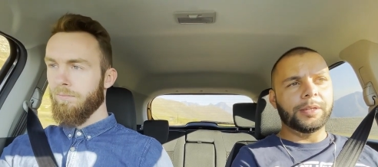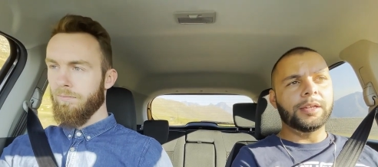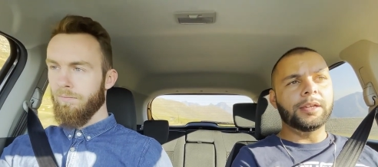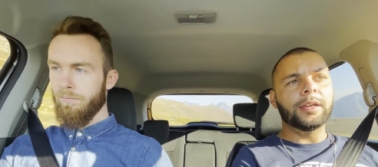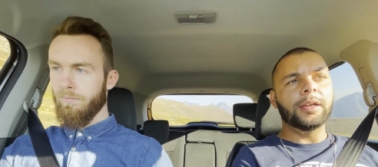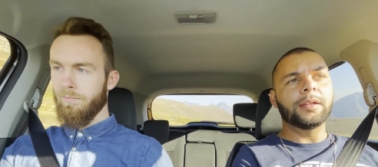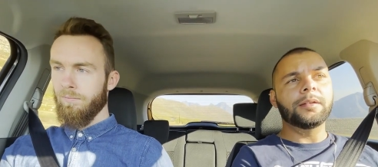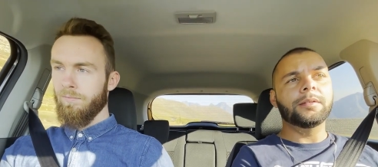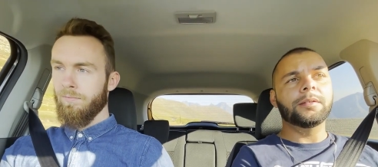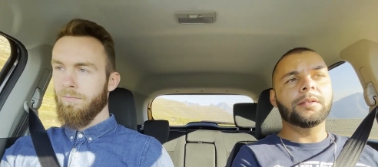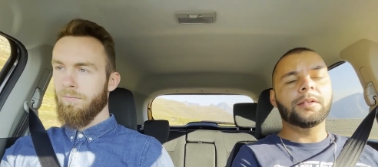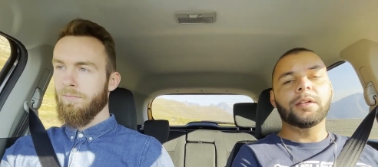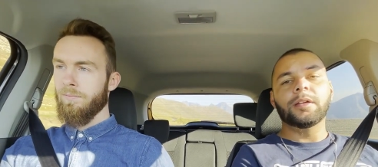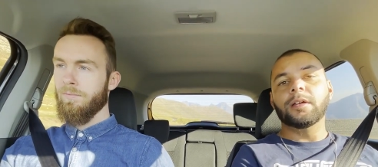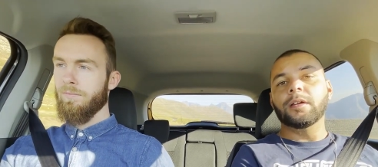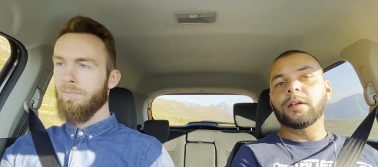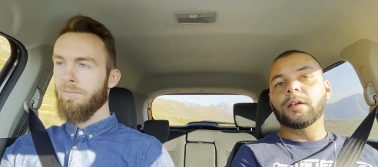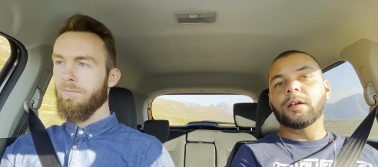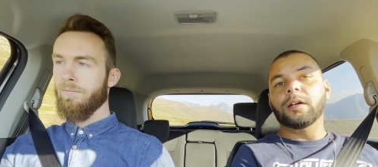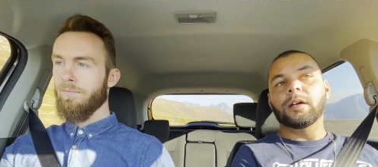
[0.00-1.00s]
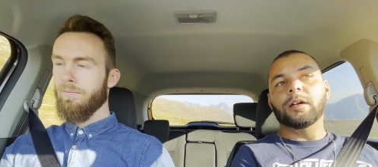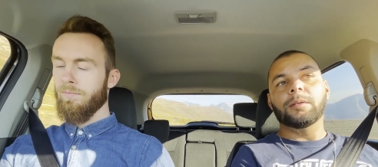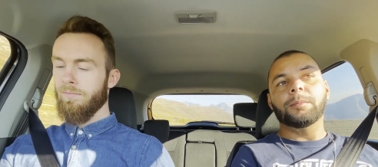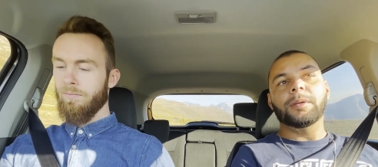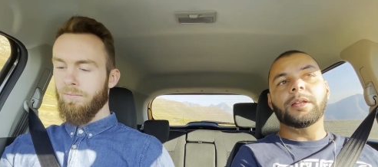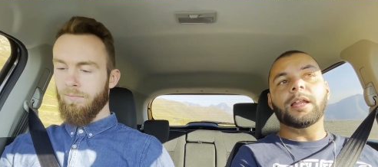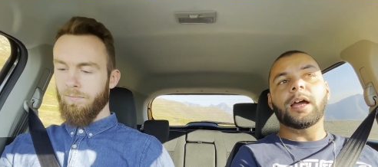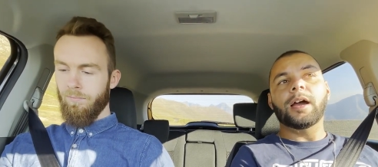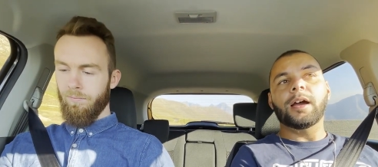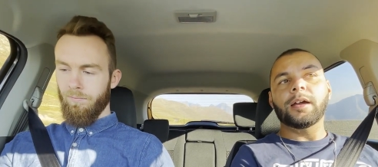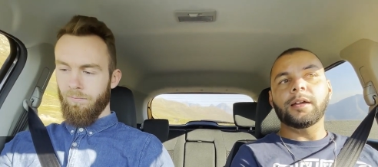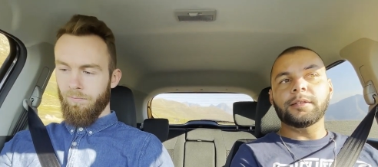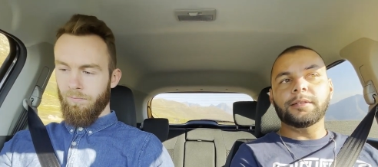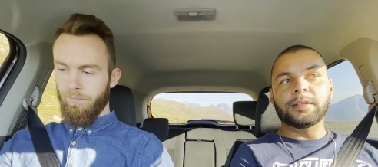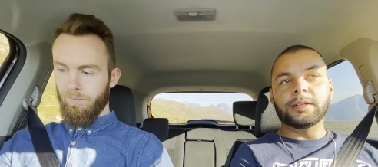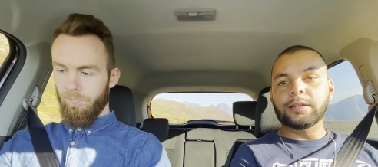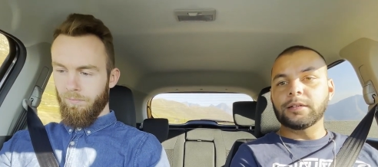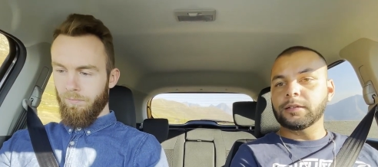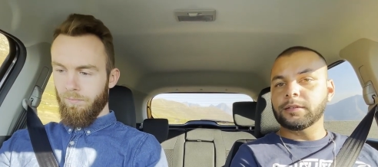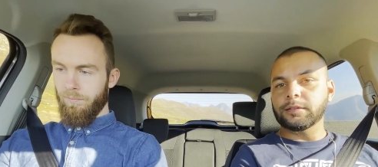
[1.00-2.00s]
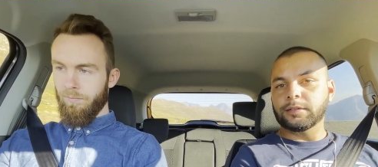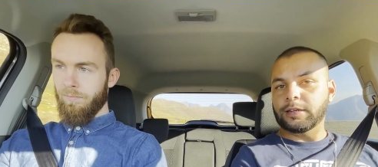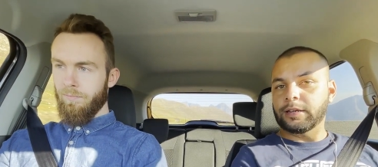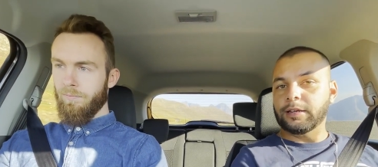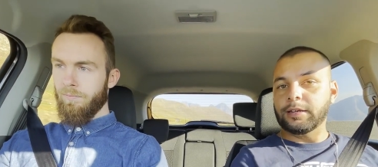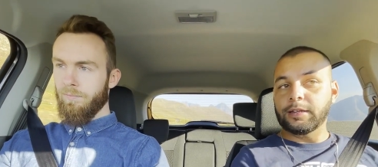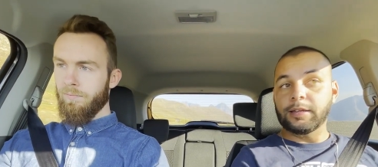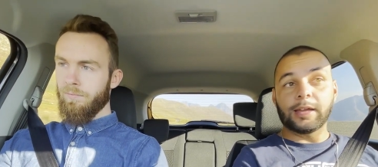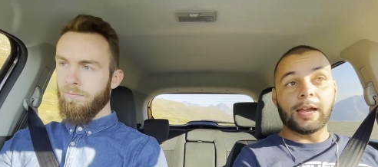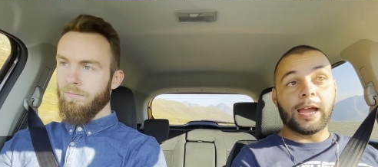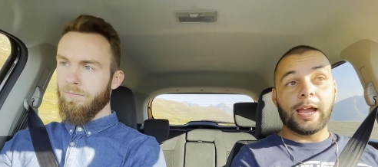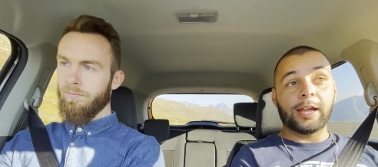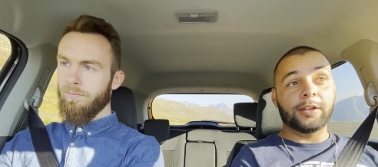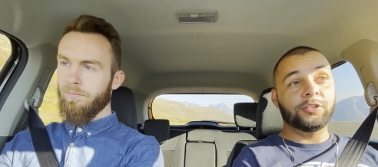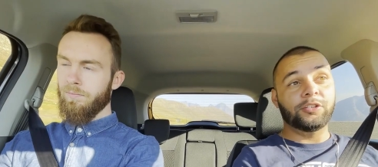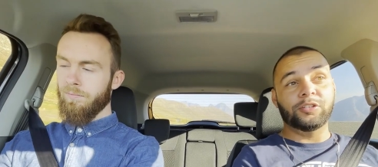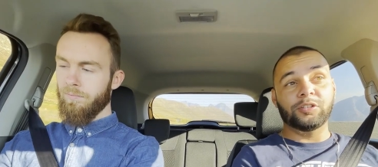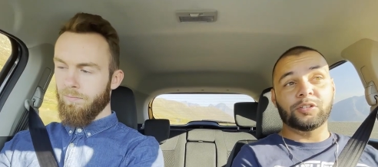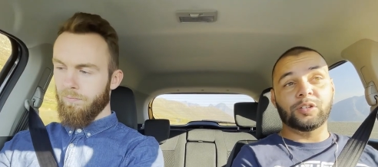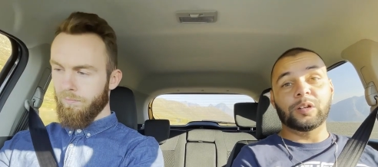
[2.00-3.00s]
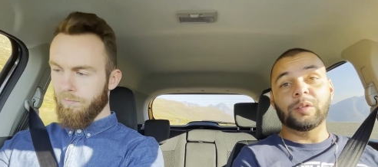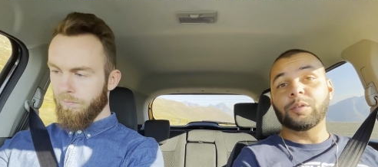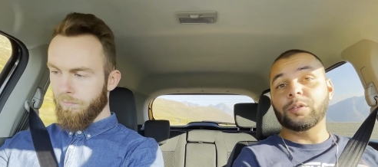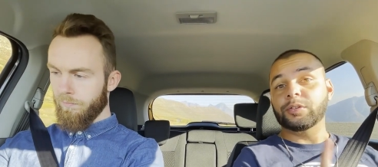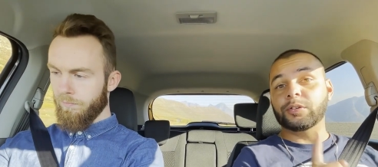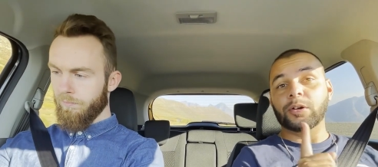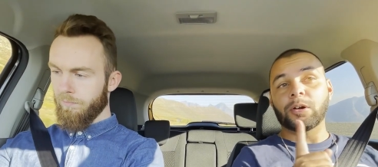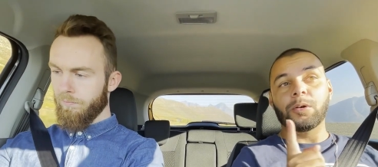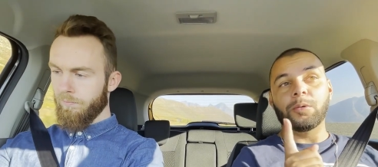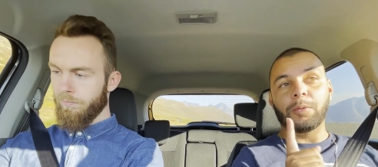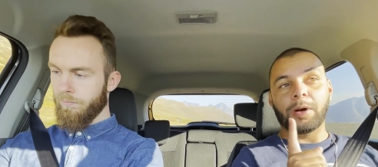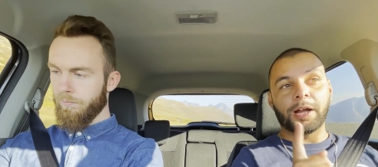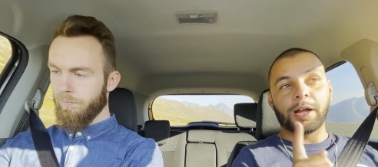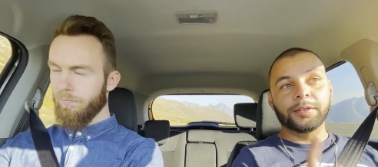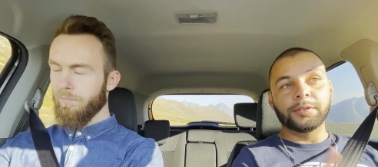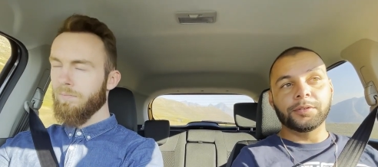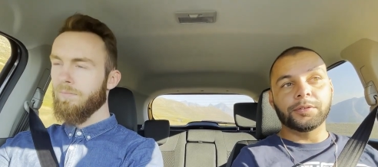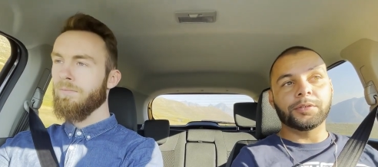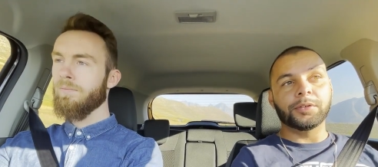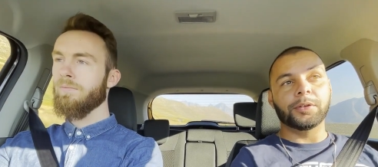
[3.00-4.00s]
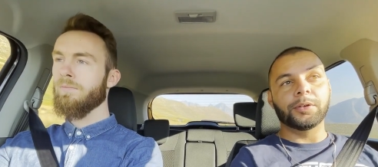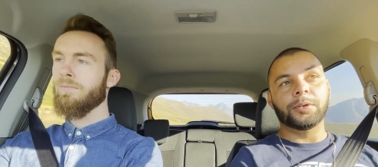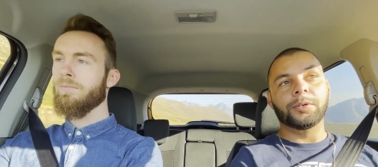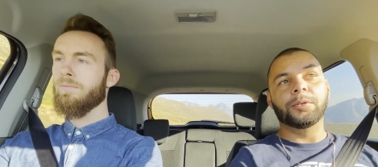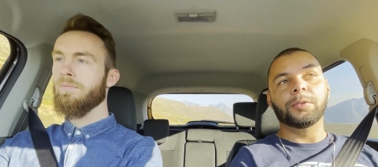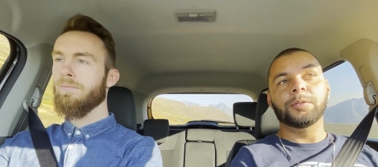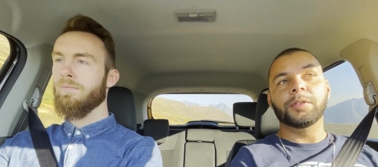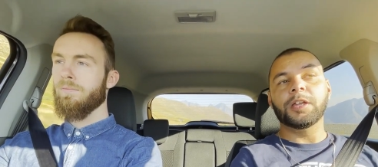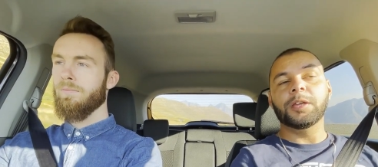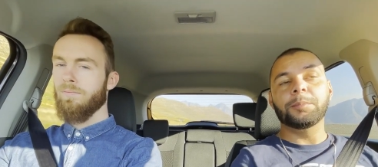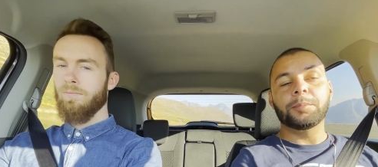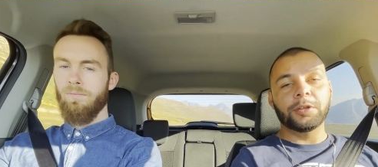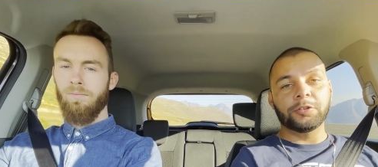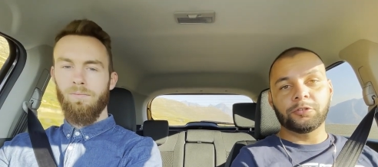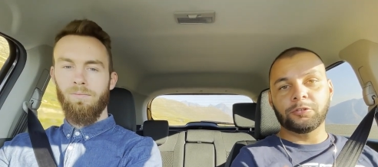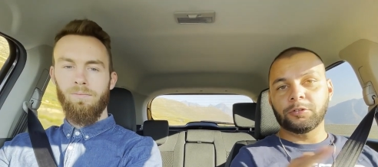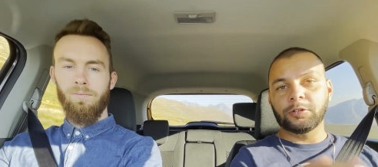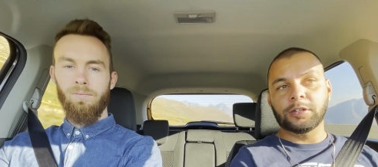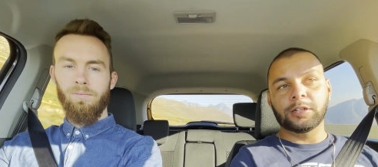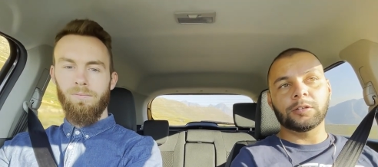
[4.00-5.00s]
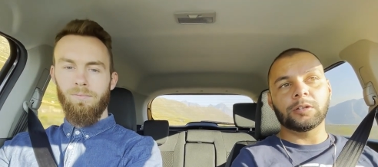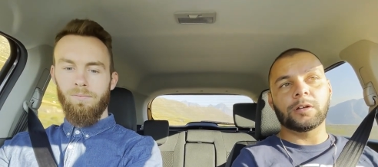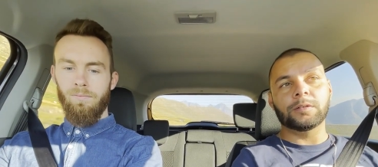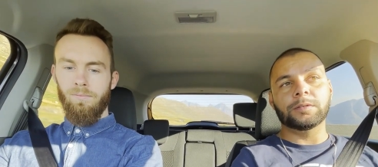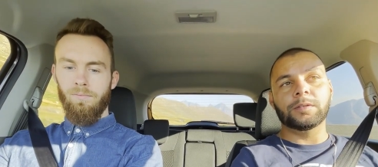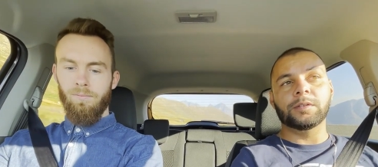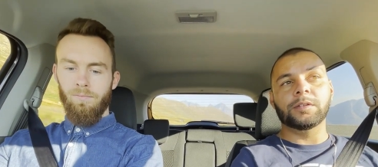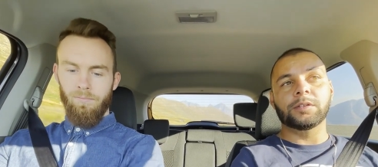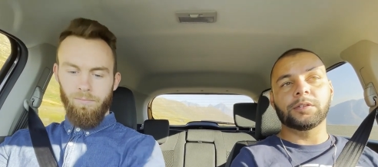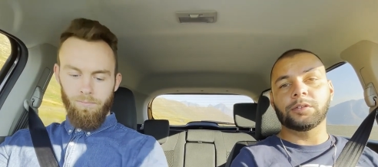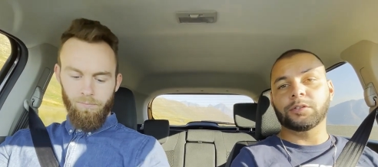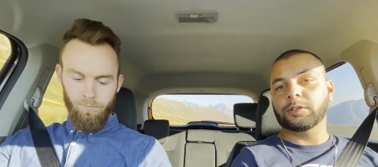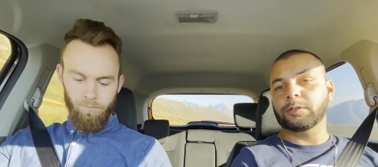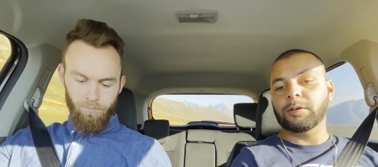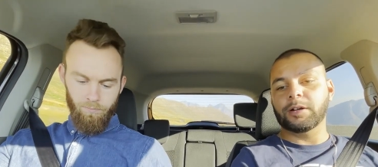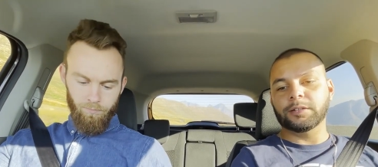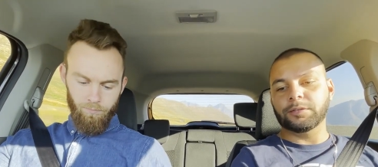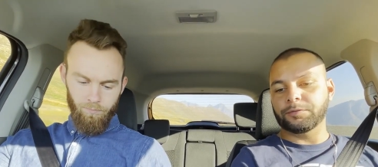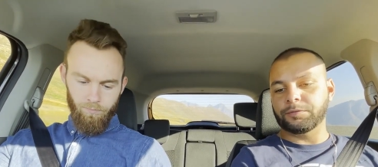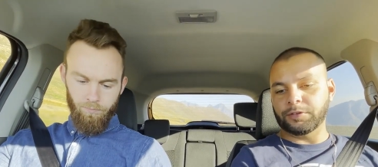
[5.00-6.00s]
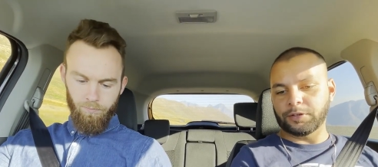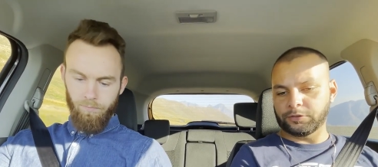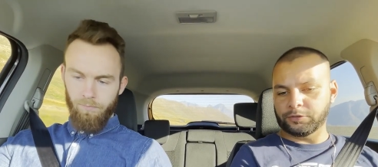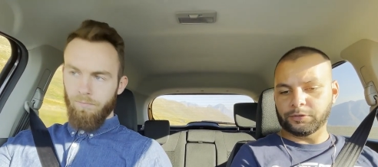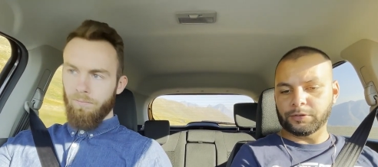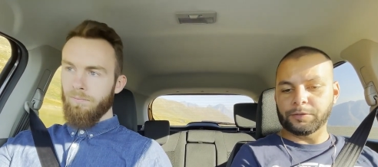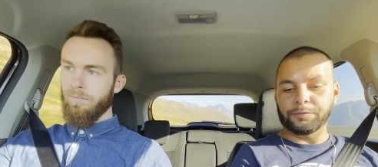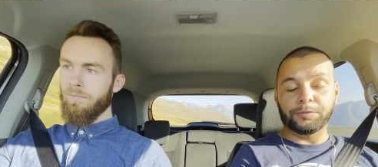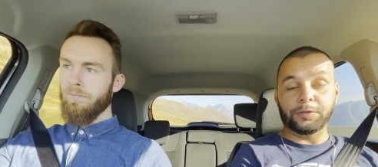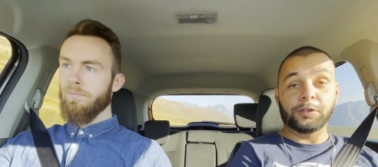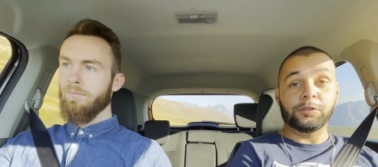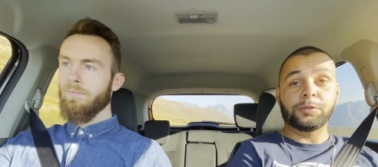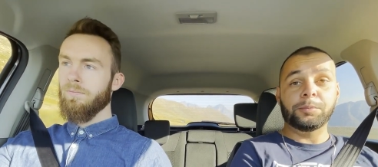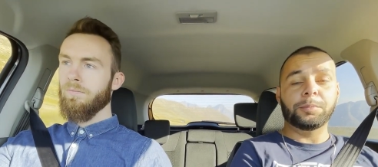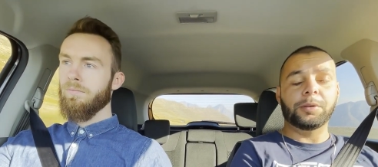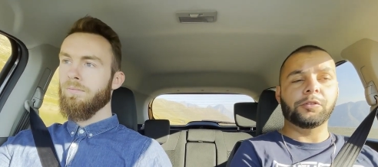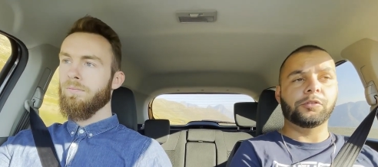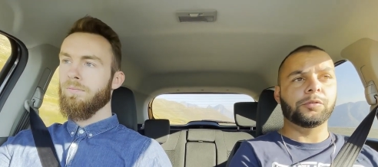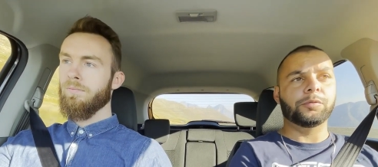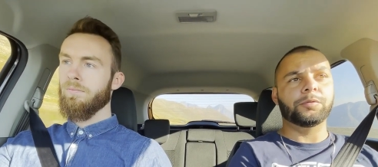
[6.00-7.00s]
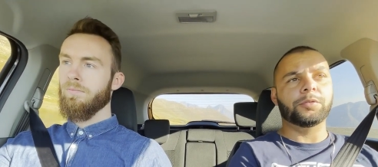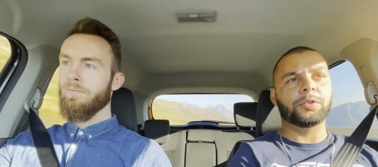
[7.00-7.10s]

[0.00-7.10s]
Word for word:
Speaker 1: weekend um, and I didn't really, I actually just drilled this car once, so the impression you get after this is quite efficient. Oh, efficient.